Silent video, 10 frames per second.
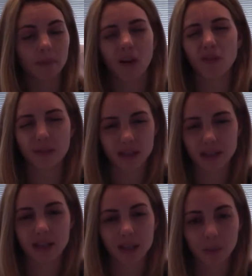
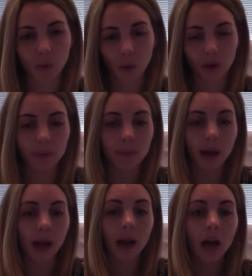Obviously it's important,
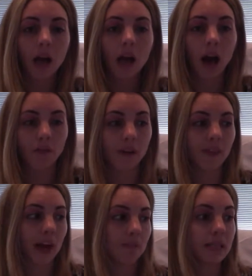but I read
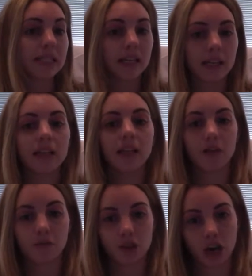that particularly
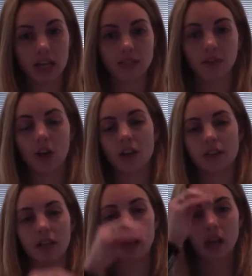for transfers
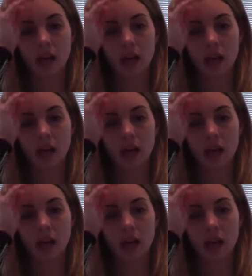and